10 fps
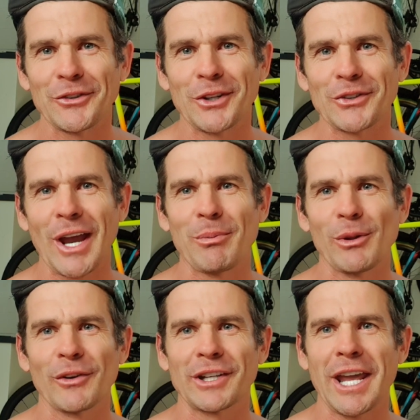example
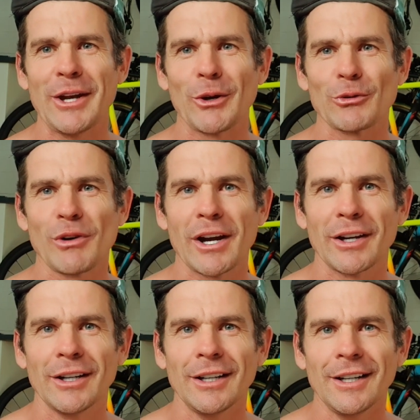of a keto
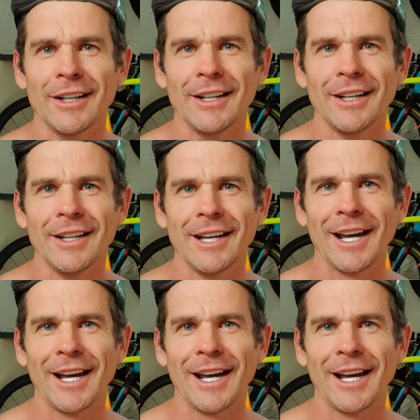runner. And